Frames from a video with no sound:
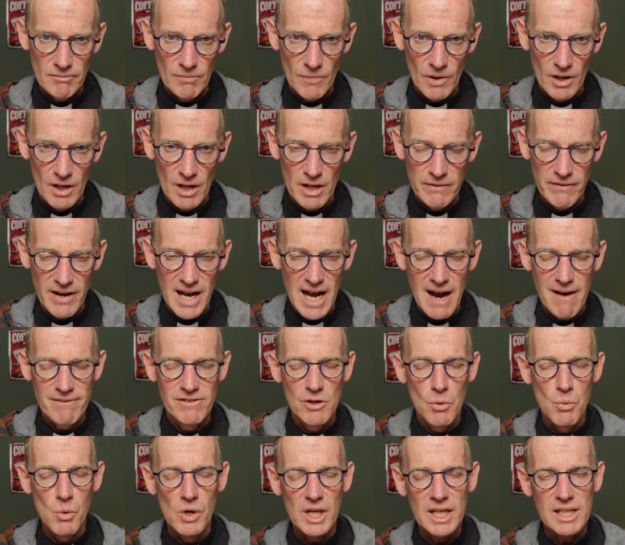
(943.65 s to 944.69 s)
if I have
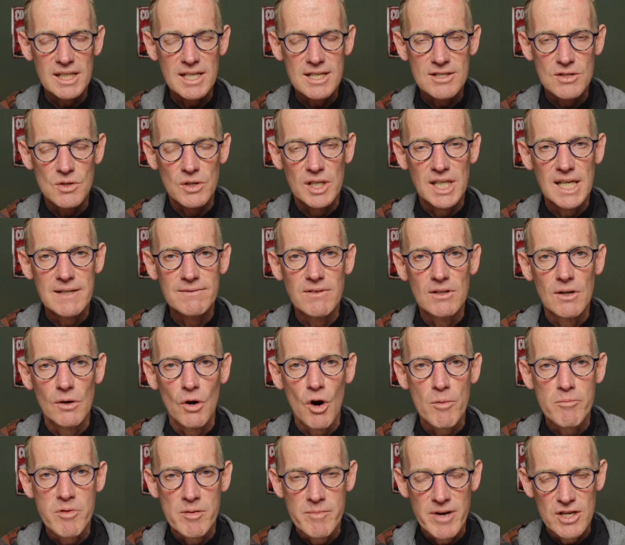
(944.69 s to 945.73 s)
the willingness to give the
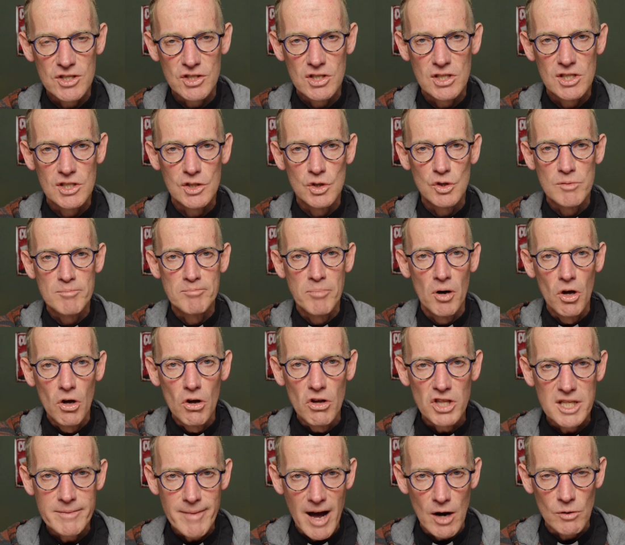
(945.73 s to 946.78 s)
Lord permission to
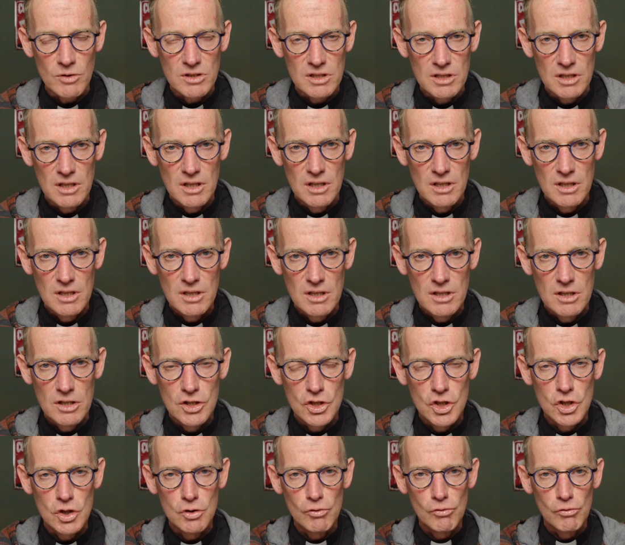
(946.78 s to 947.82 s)
pull them out,
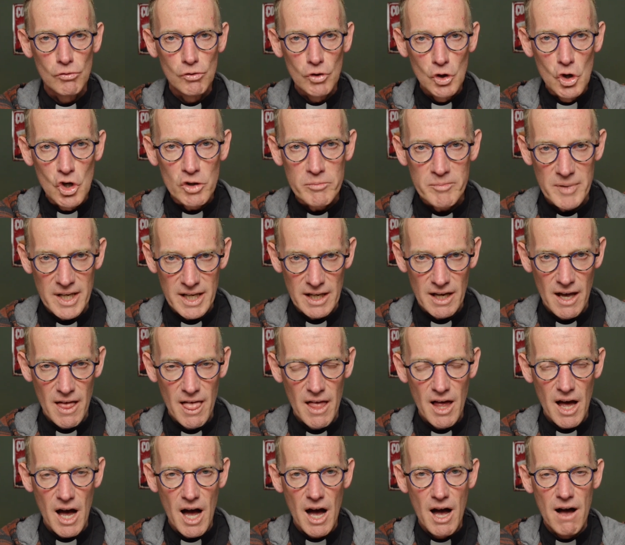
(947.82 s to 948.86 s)
to root me
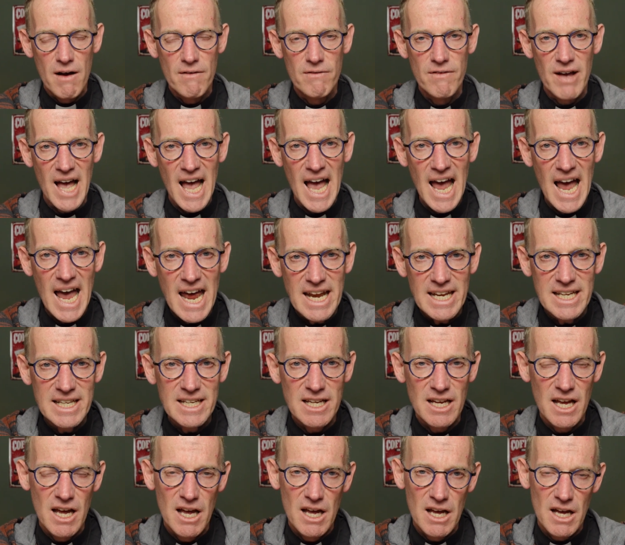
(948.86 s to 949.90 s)
of
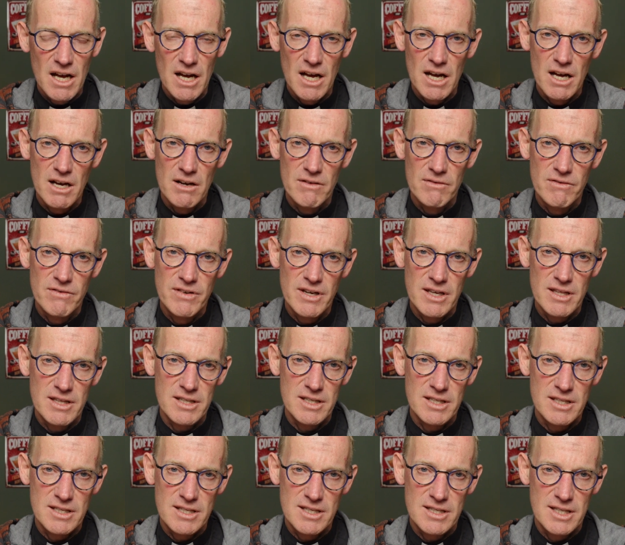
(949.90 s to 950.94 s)
any of
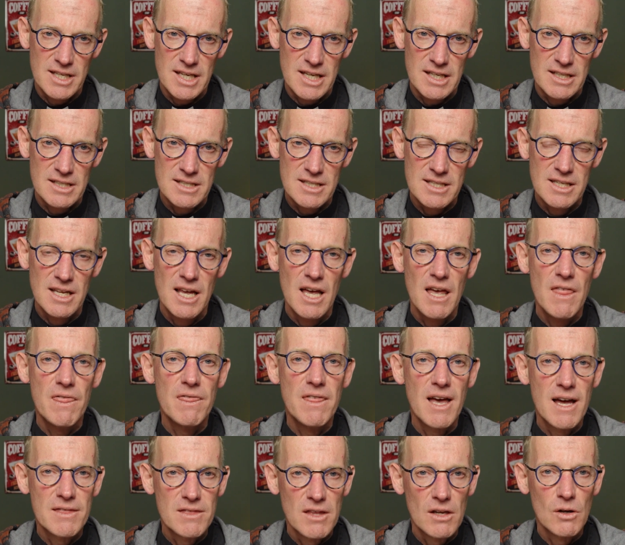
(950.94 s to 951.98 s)
these things,
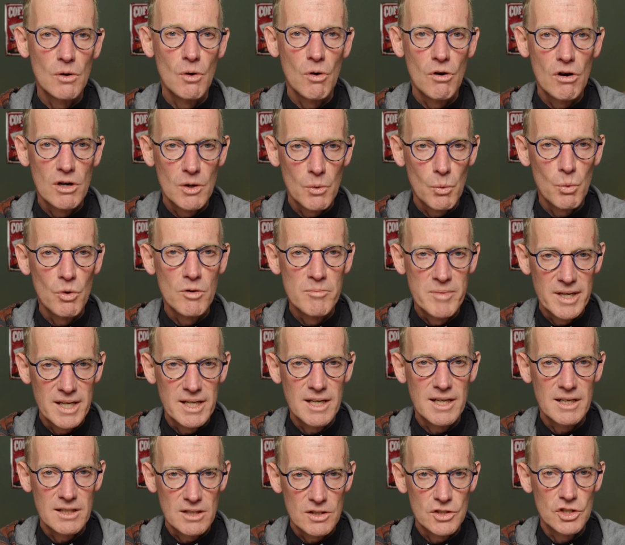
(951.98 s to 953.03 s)
then the Lord will
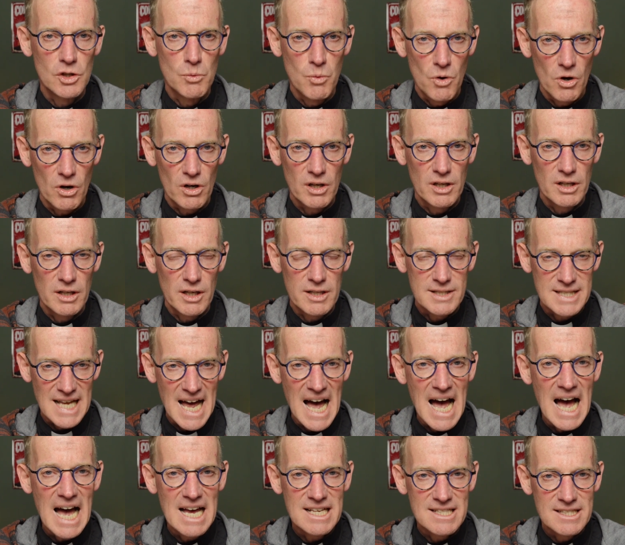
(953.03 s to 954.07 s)
begin to work. It's
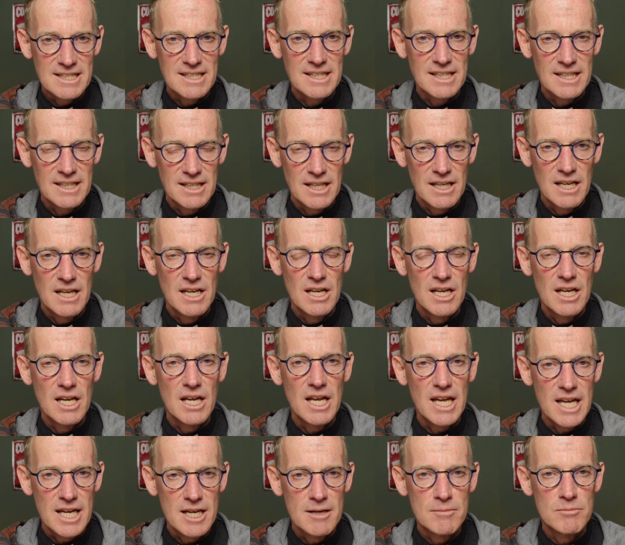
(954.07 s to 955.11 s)
asking
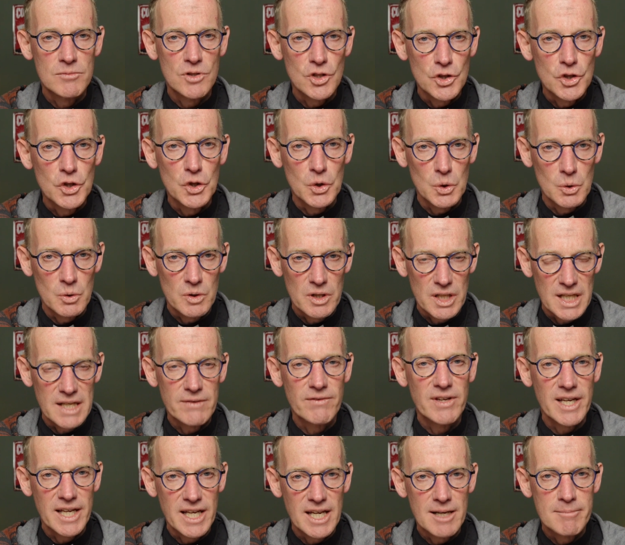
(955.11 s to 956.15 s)
him to do,
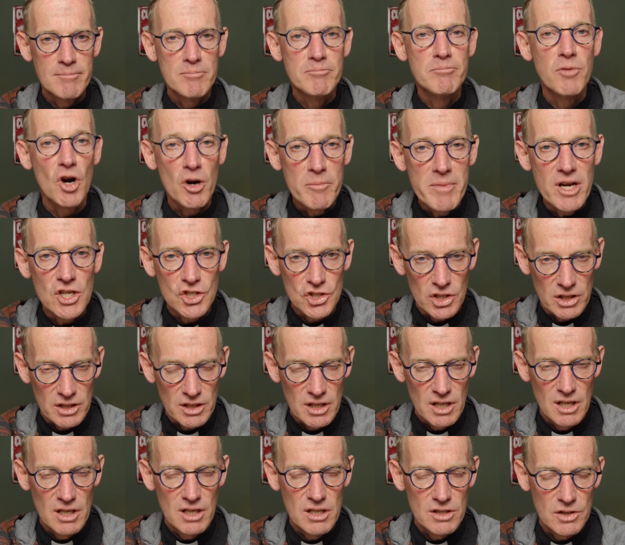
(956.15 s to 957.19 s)
giving him permission
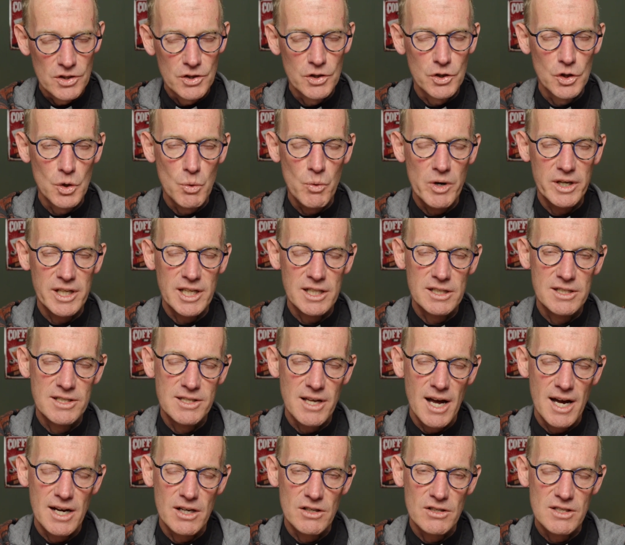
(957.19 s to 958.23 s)
to do what he
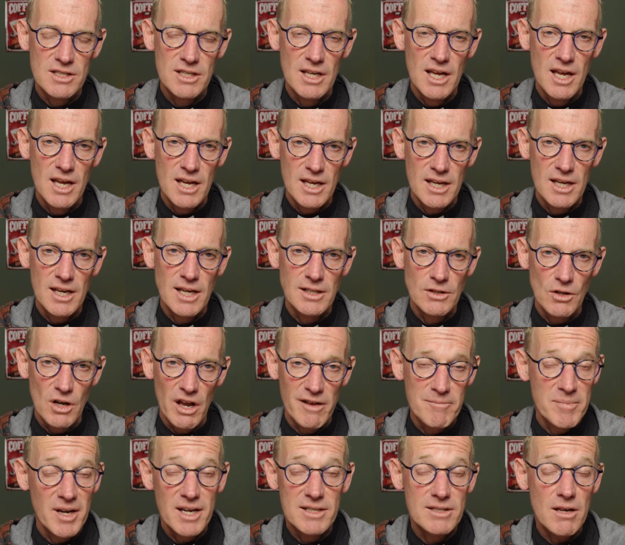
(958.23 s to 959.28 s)
desires in our
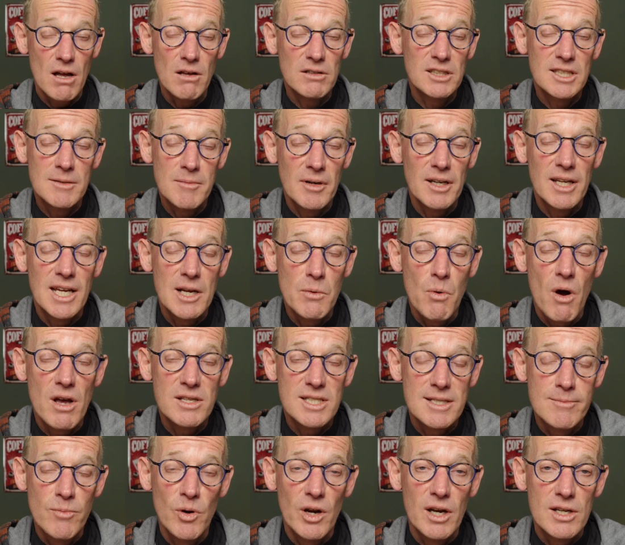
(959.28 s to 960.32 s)
life, because ultimately he wants
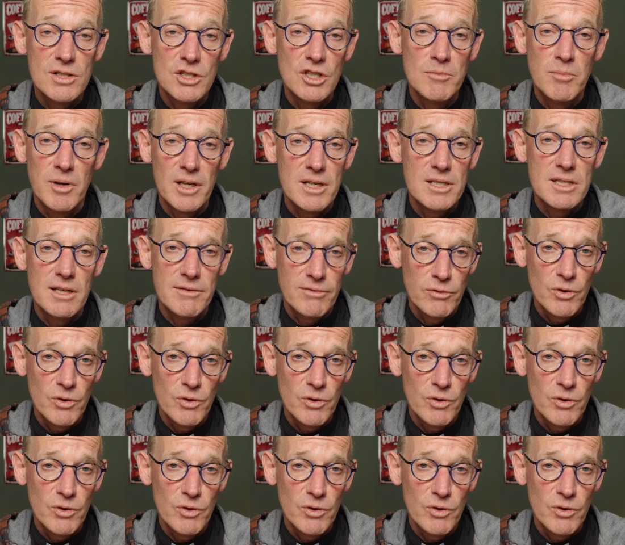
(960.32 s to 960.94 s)
to bring us to a place of